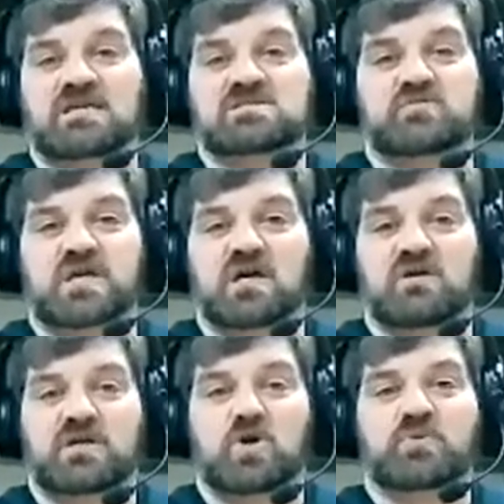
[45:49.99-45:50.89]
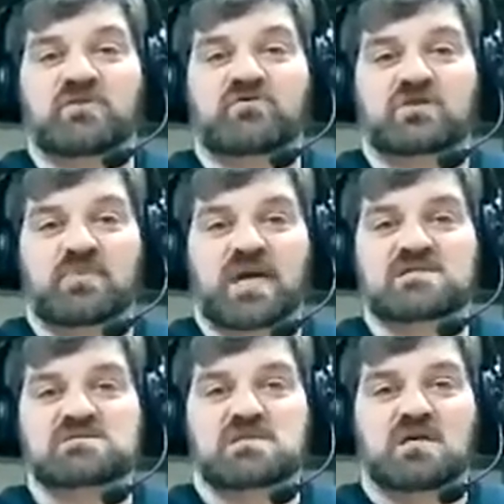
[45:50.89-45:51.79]
as we go and hoping for the
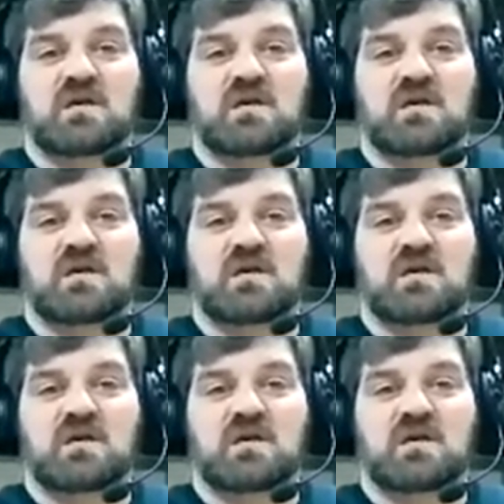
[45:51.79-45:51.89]
best.